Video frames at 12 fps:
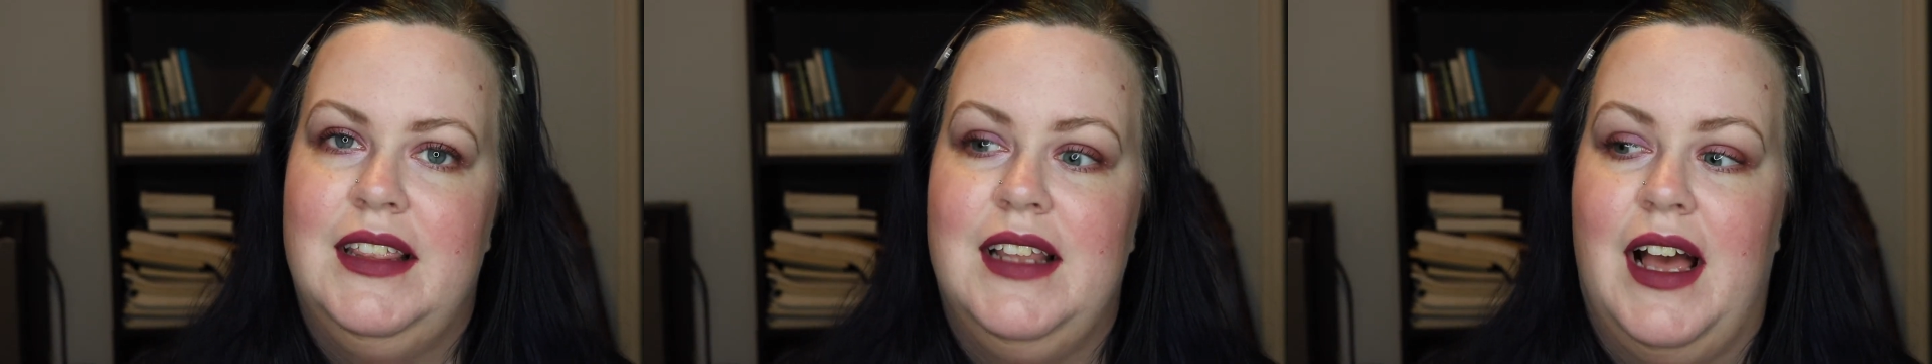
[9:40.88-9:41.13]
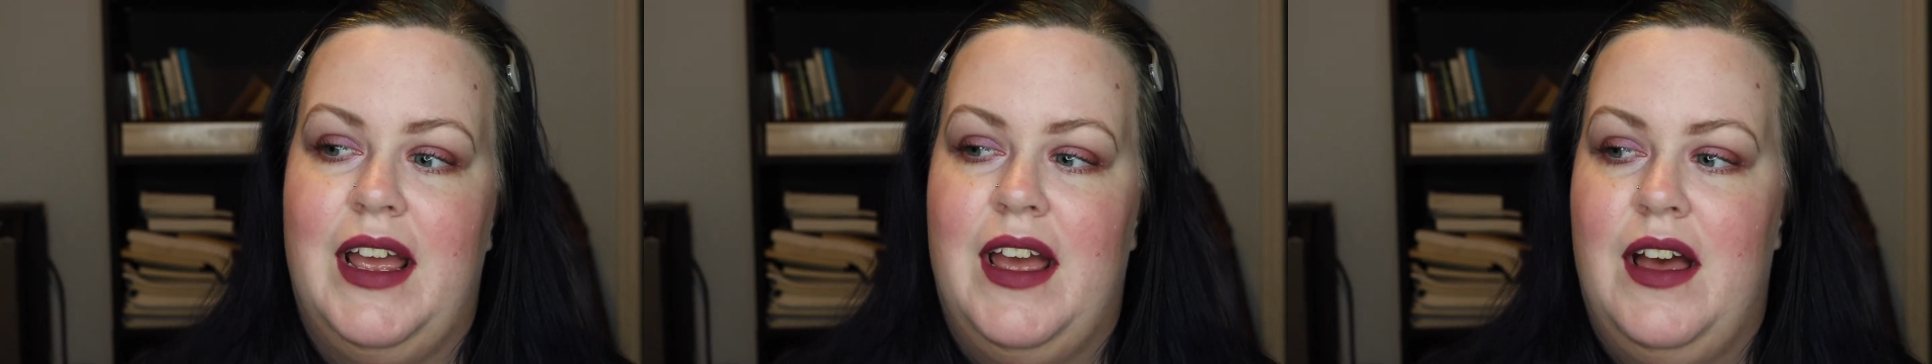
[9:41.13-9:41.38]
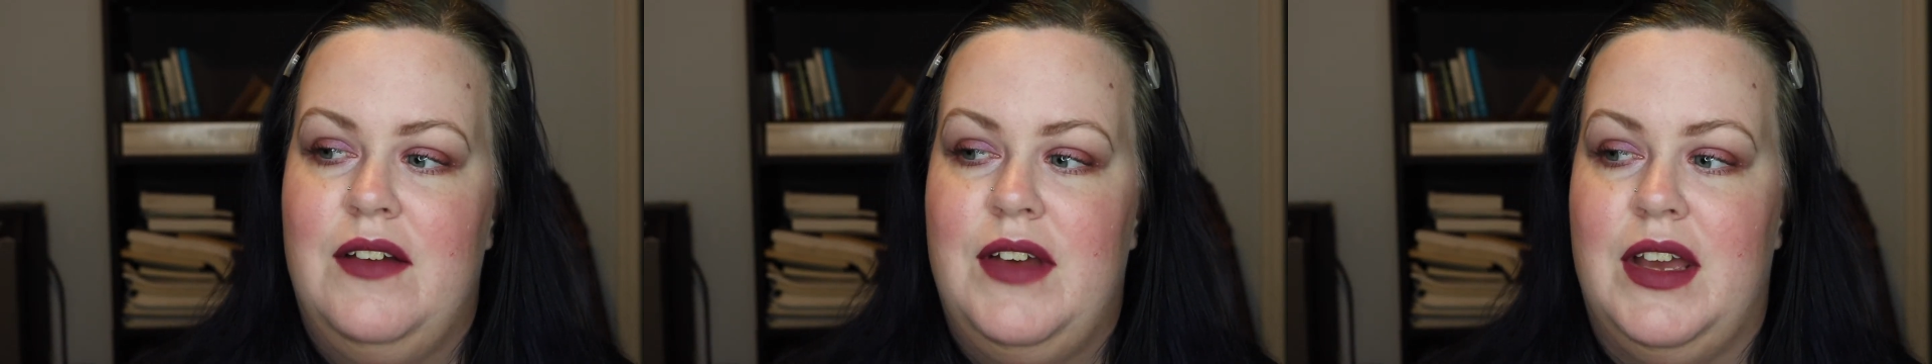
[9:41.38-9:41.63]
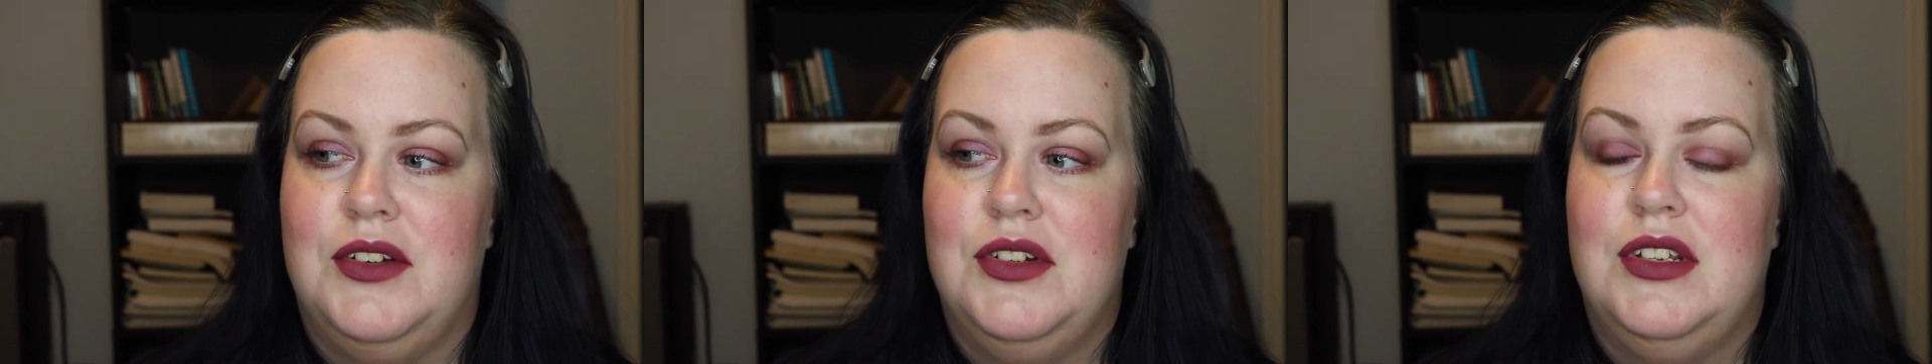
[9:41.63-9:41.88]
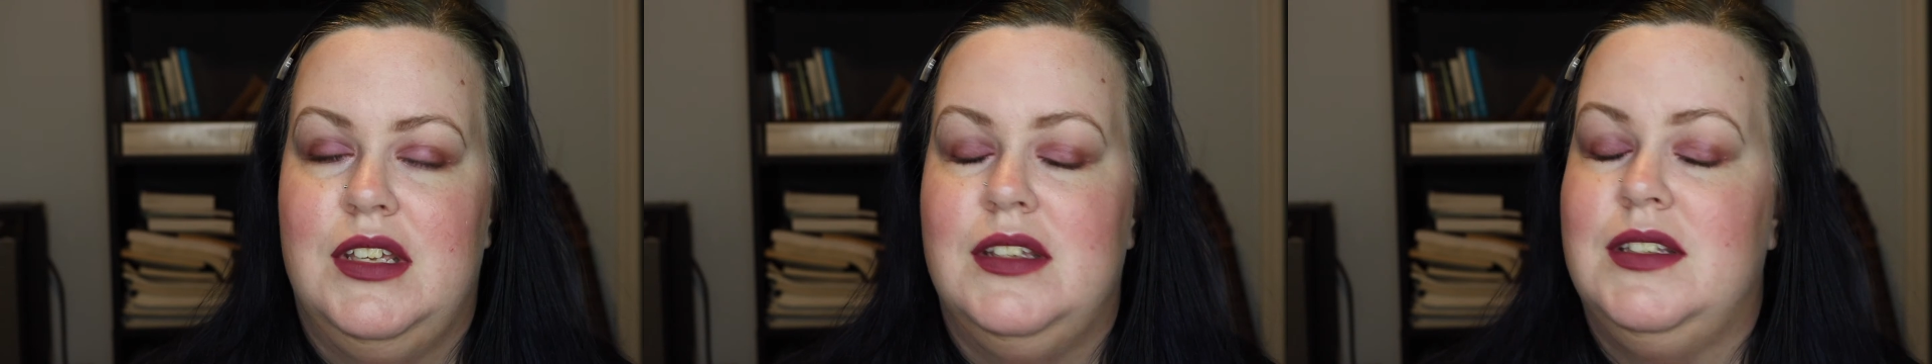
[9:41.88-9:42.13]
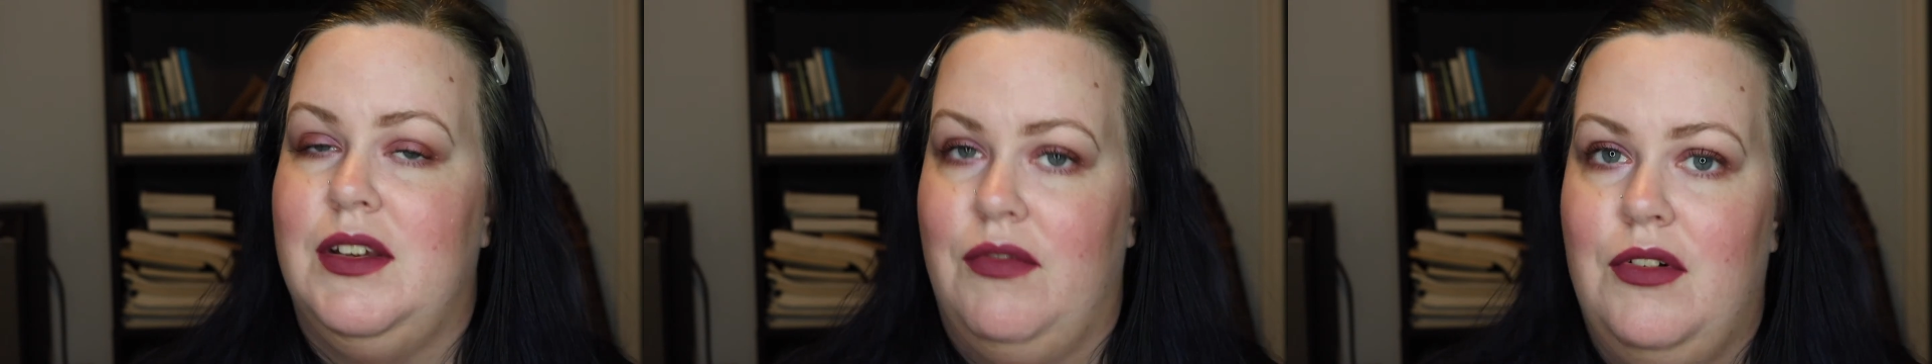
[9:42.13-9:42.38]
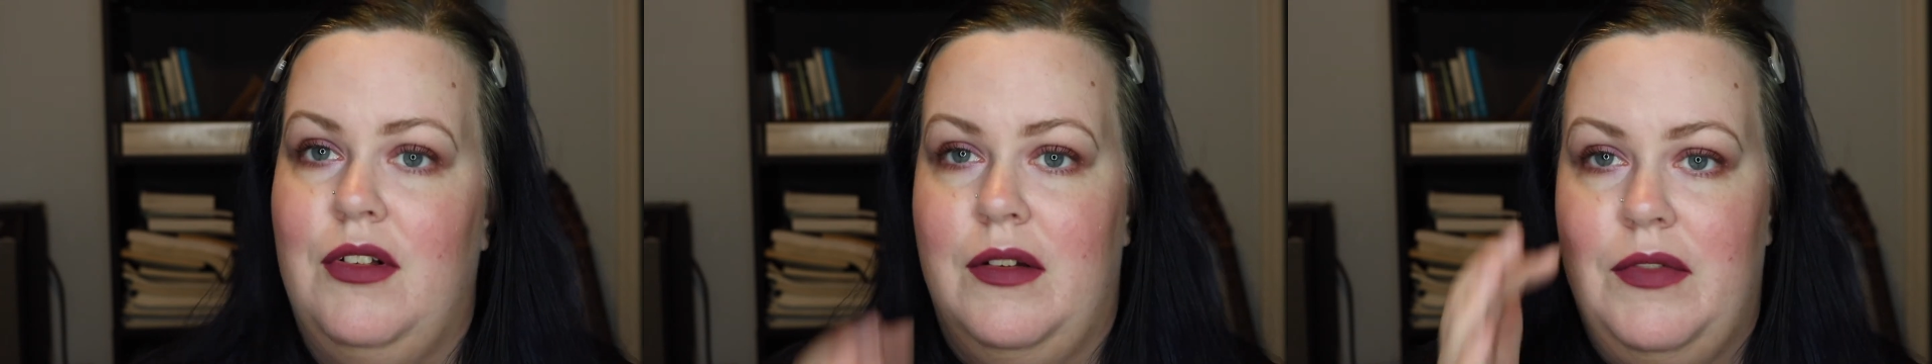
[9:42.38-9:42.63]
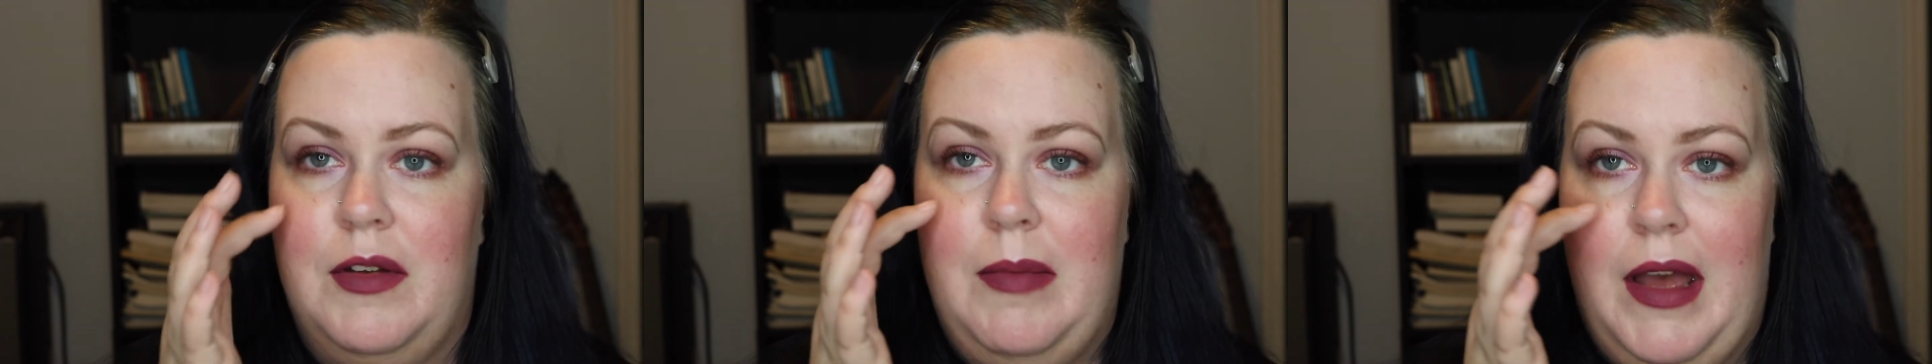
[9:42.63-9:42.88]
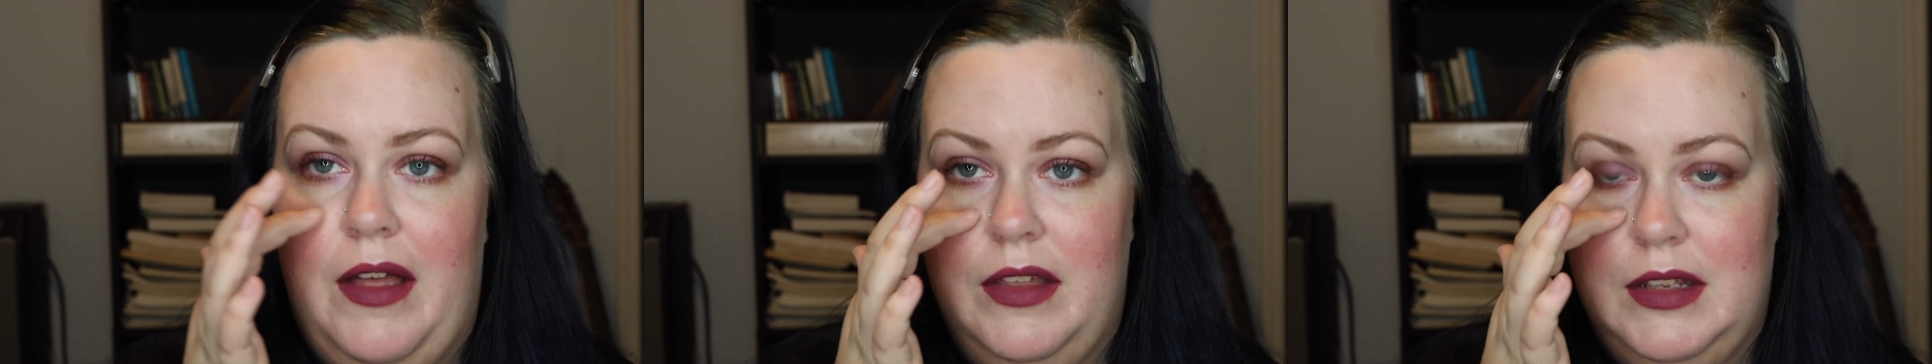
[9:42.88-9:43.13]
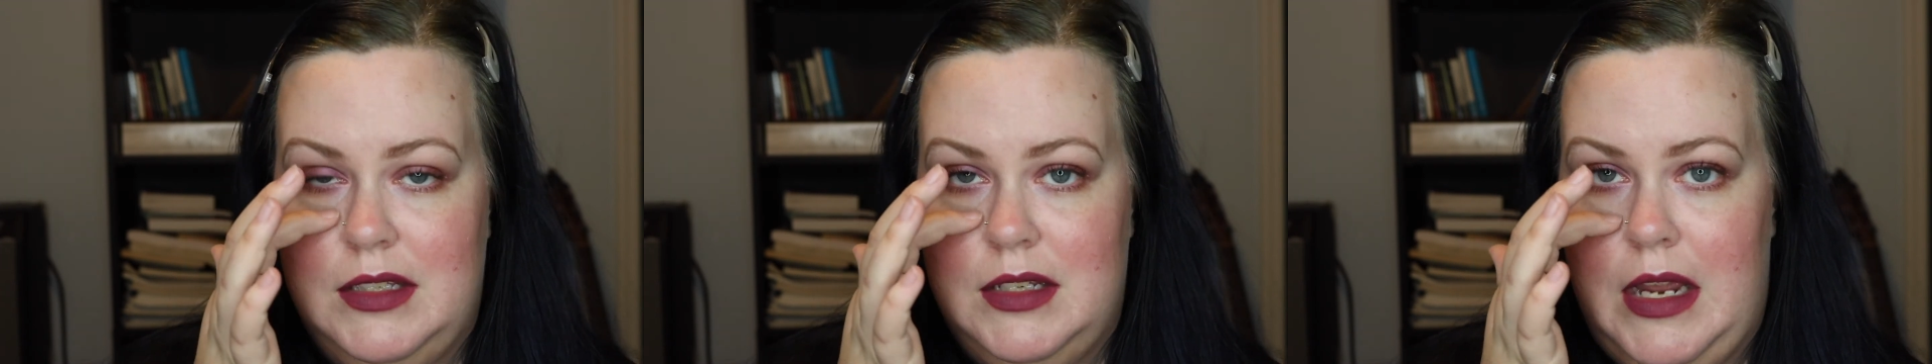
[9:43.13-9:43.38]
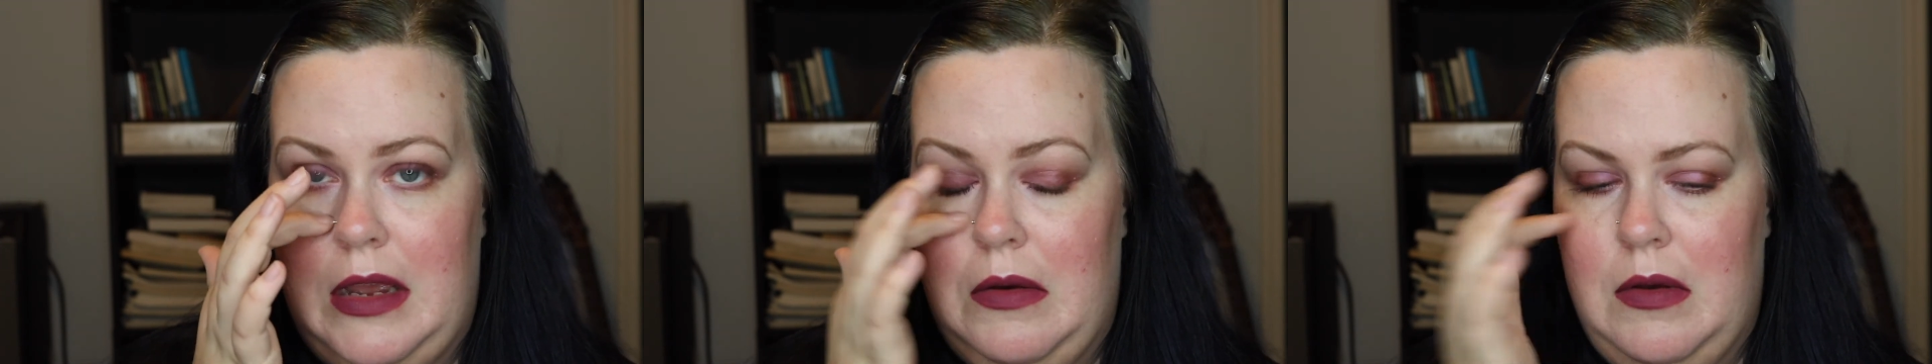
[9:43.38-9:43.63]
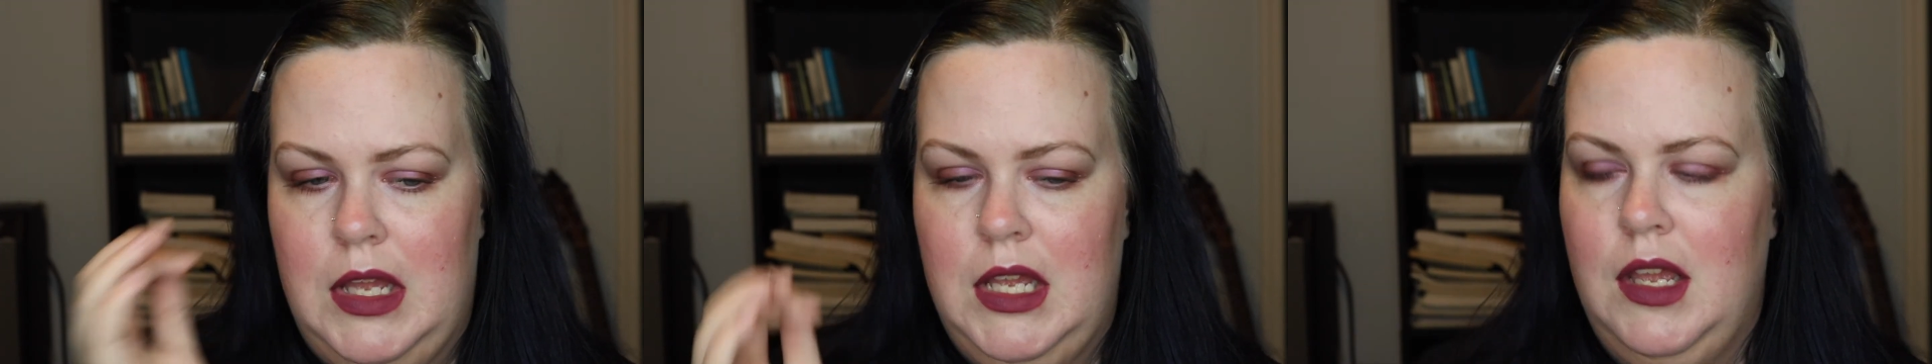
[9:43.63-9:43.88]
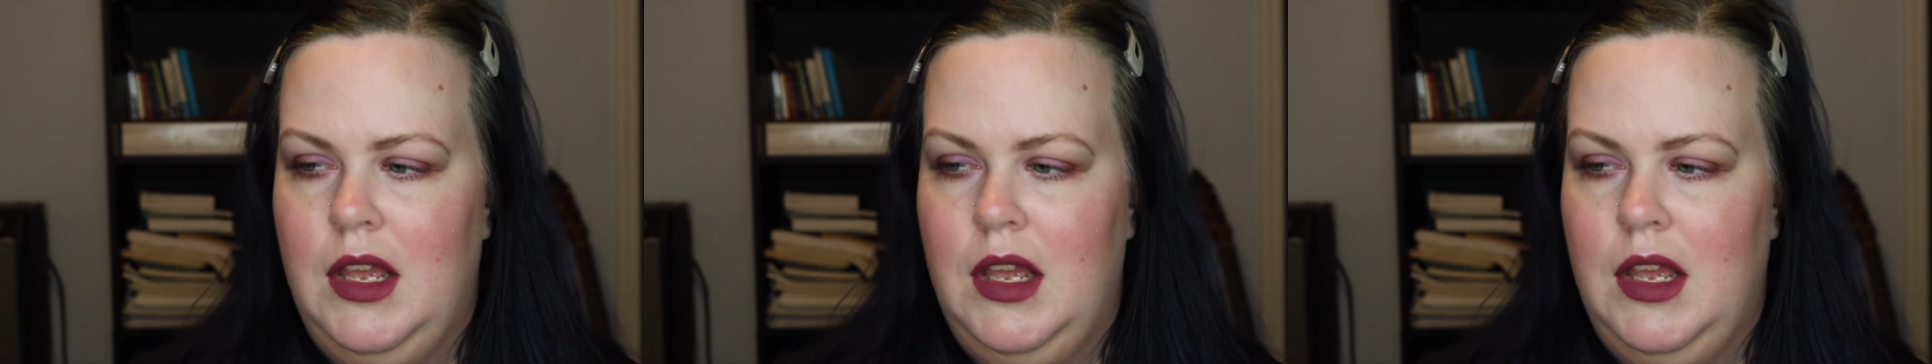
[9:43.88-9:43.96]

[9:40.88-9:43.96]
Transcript: I have actually several of their palettes now.